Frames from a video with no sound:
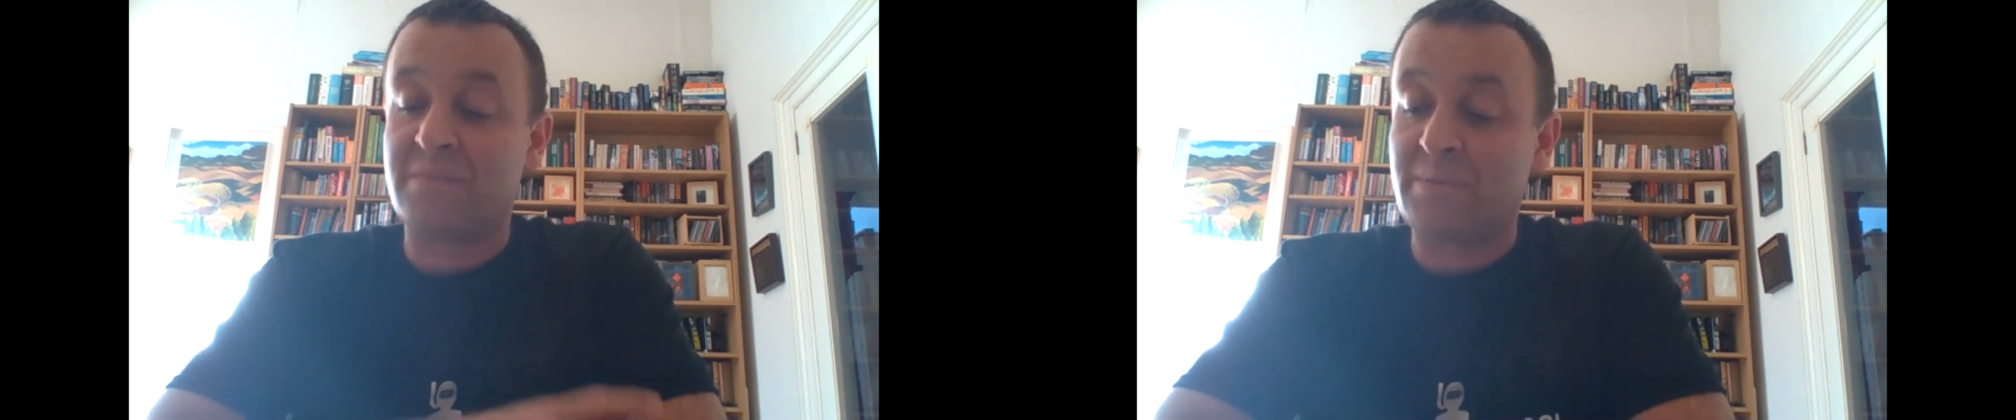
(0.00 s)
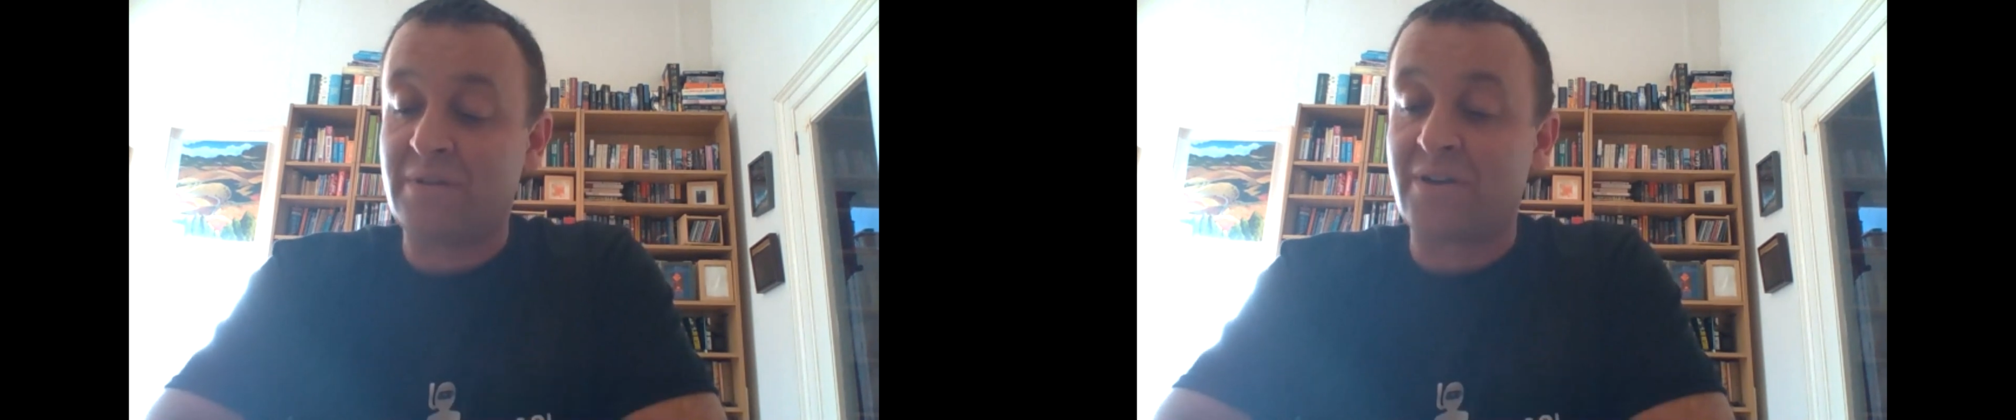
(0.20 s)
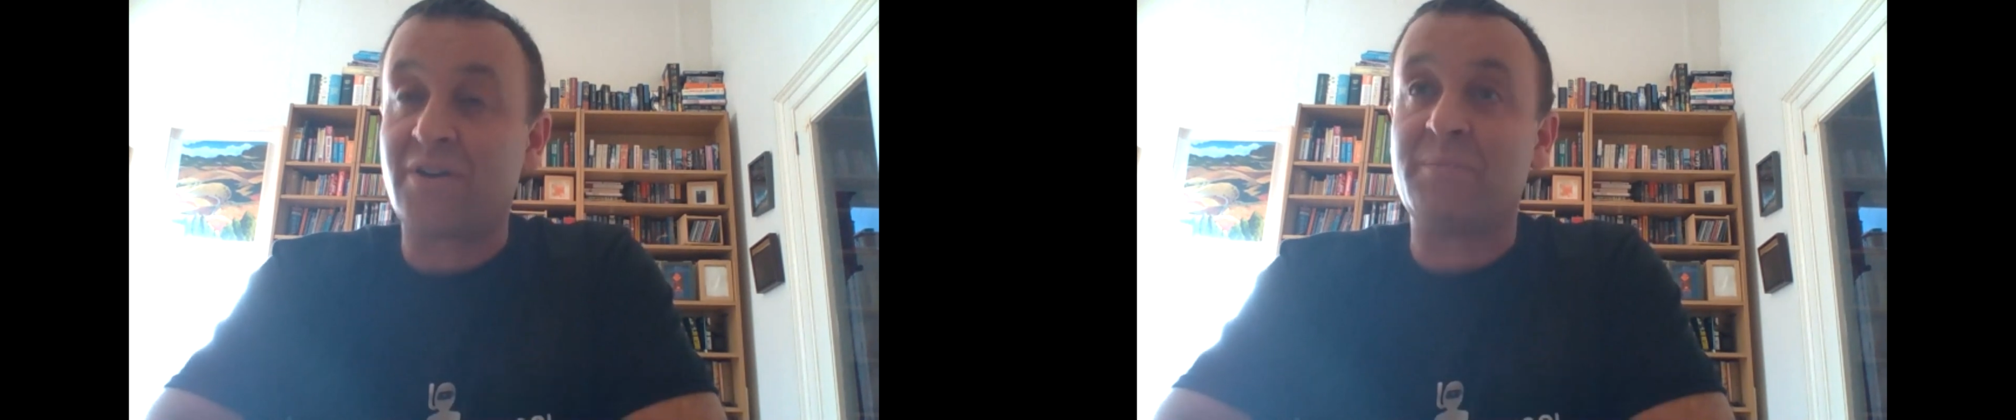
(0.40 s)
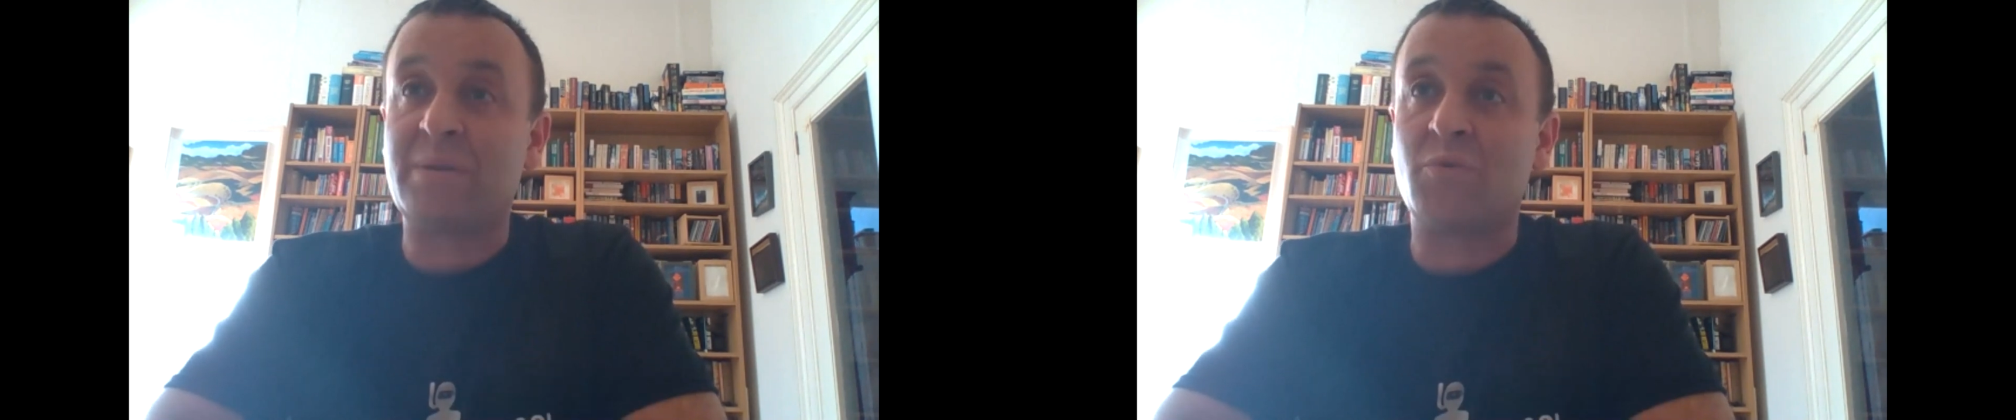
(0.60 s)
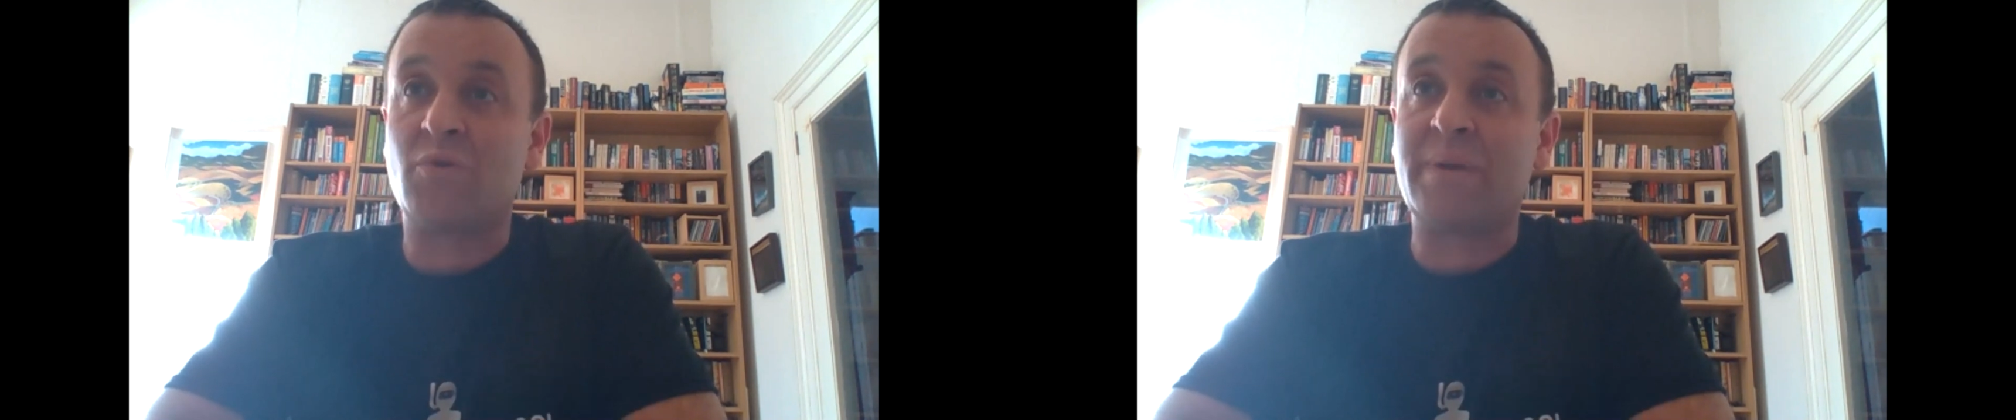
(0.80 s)
maybe learn a
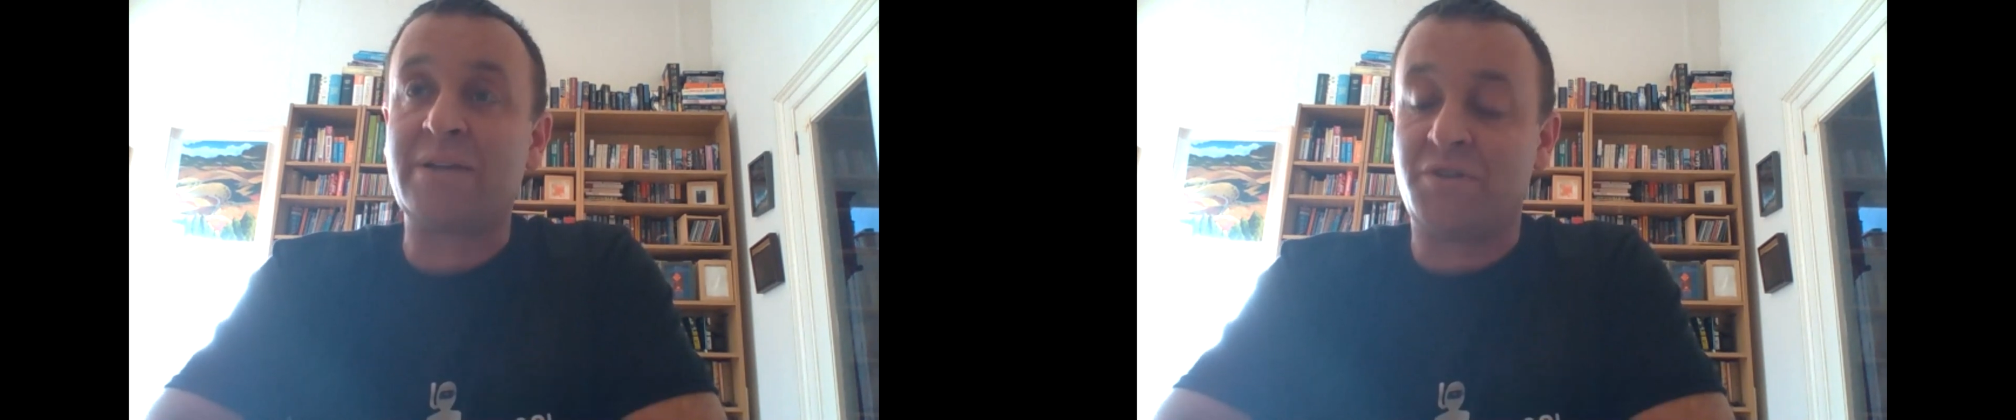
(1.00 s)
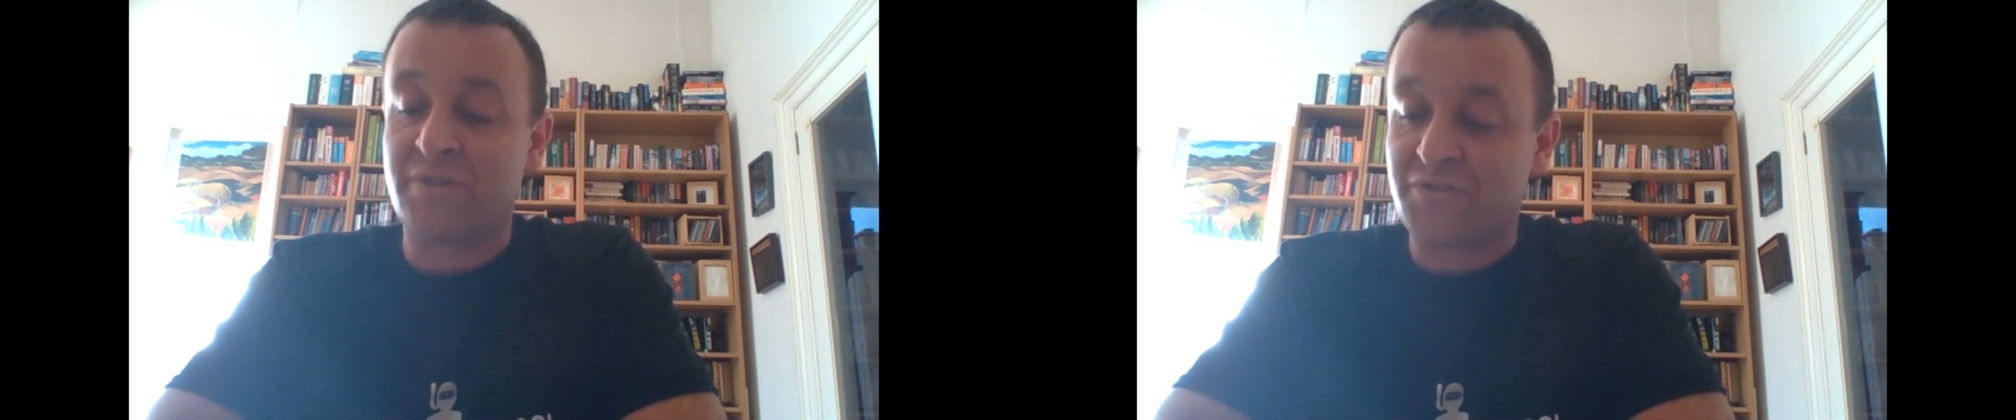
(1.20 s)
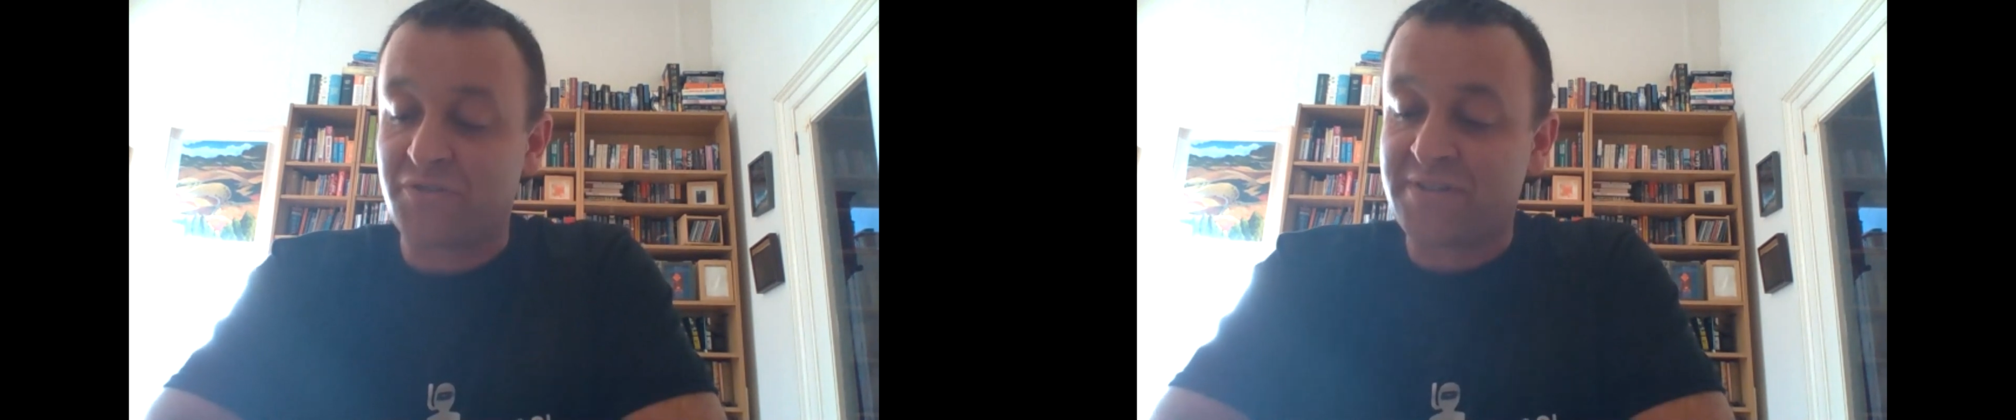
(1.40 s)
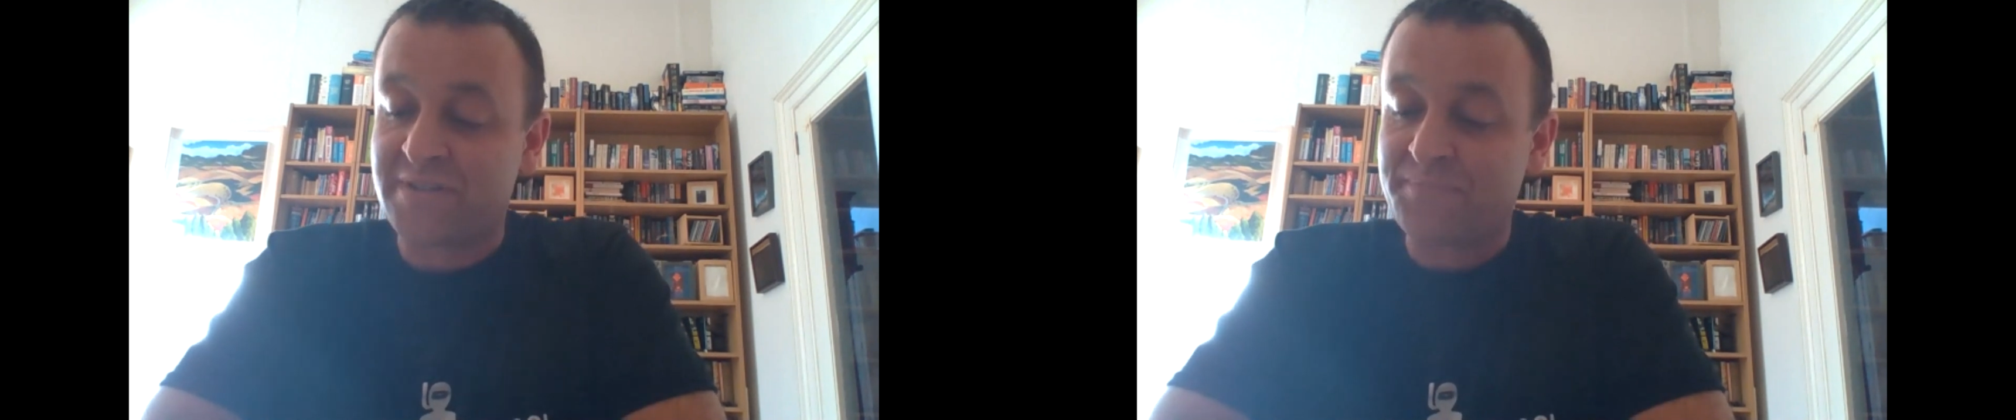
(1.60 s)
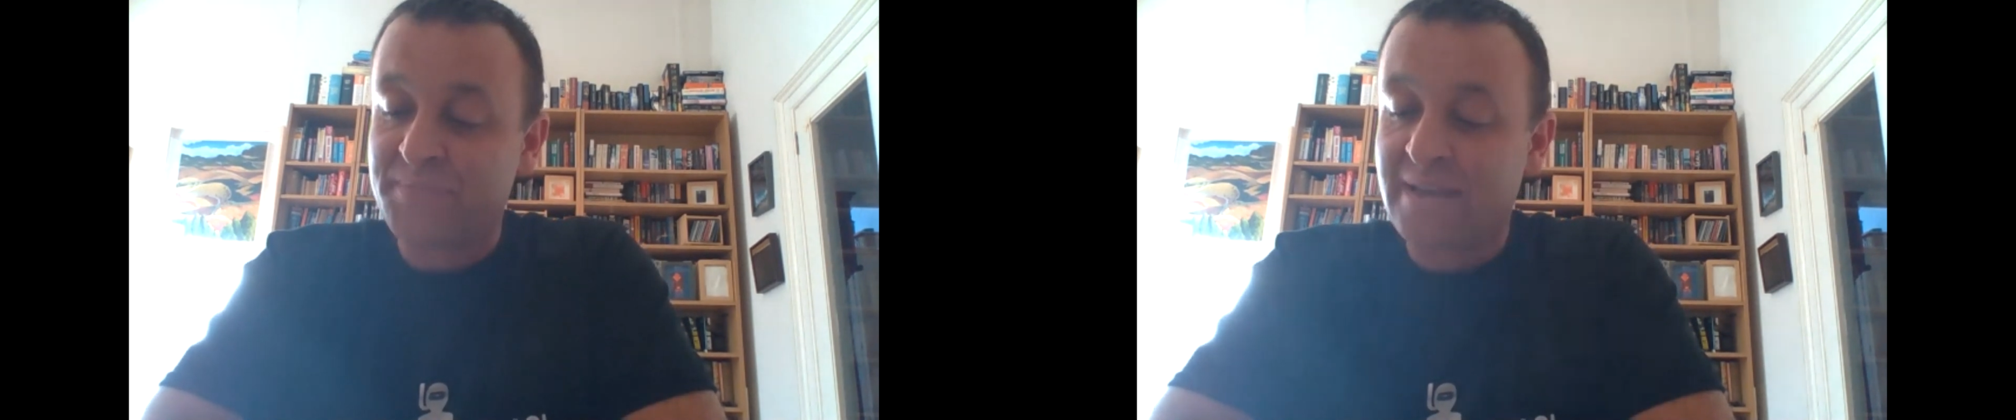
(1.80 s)
bit more about your
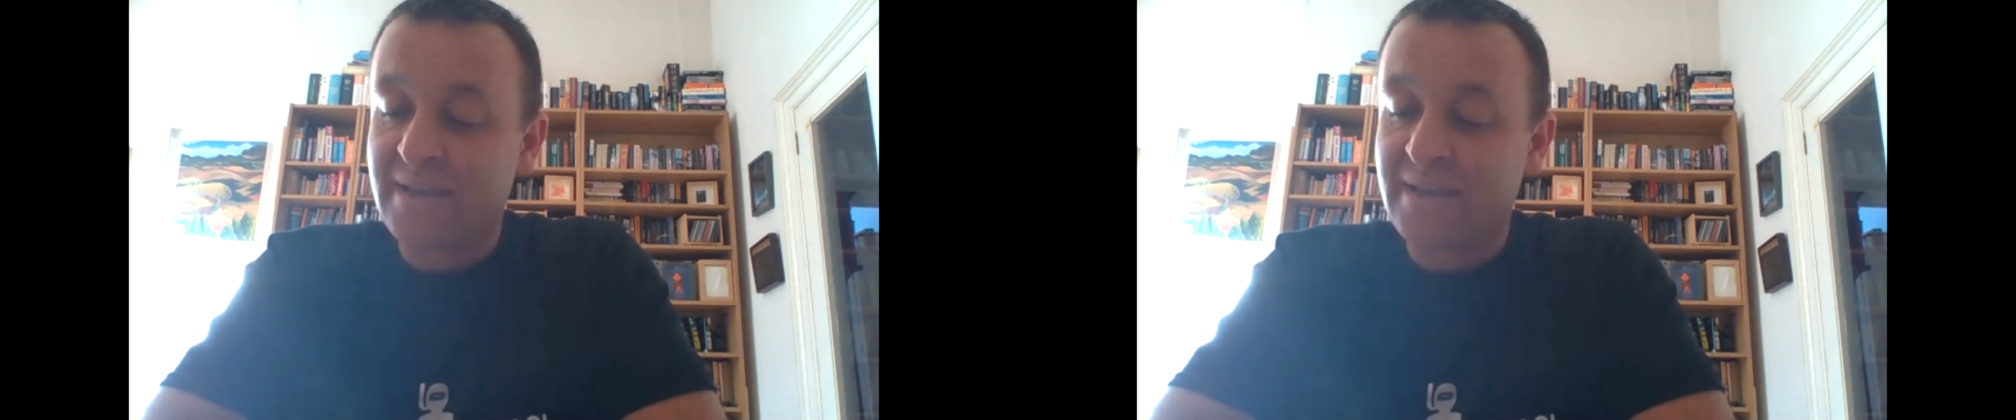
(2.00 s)
interest.